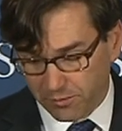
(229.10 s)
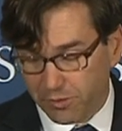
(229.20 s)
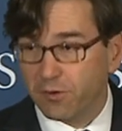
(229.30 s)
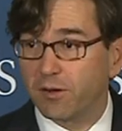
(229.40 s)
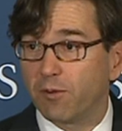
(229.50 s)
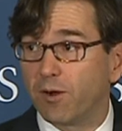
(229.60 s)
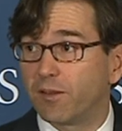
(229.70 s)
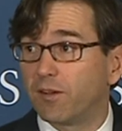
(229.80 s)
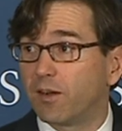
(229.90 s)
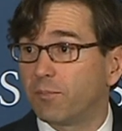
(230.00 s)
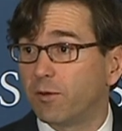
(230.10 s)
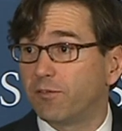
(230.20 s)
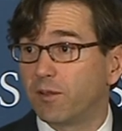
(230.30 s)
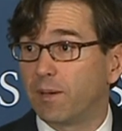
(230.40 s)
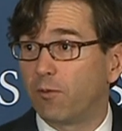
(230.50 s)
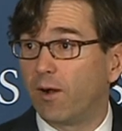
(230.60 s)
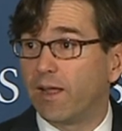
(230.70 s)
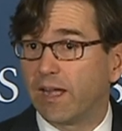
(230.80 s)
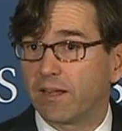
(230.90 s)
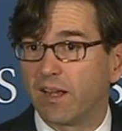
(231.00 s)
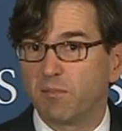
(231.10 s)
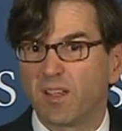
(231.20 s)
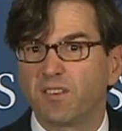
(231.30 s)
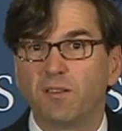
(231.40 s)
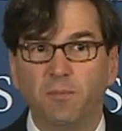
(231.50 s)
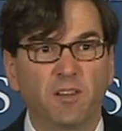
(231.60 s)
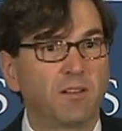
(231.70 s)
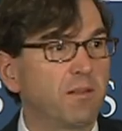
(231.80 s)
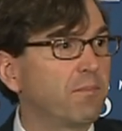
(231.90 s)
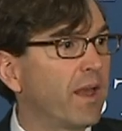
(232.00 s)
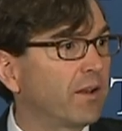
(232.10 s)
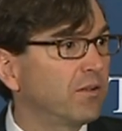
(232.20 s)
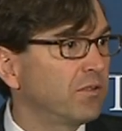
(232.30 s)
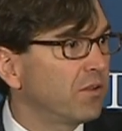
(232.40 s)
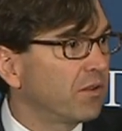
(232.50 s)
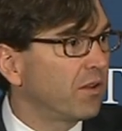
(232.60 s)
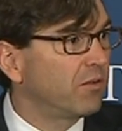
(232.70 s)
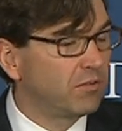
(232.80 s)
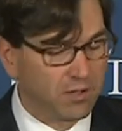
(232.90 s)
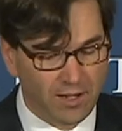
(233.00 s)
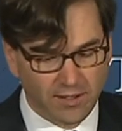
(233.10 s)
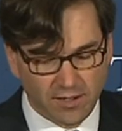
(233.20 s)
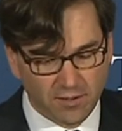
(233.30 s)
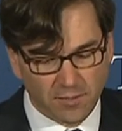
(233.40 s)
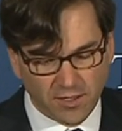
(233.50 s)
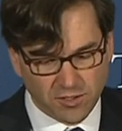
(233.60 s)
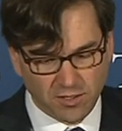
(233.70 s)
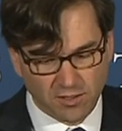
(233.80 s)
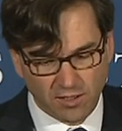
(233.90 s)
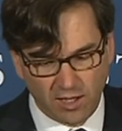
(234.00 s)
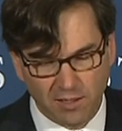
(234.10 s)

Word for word: Third, I want to talk briefly about why economic stability matters, although I can't imagine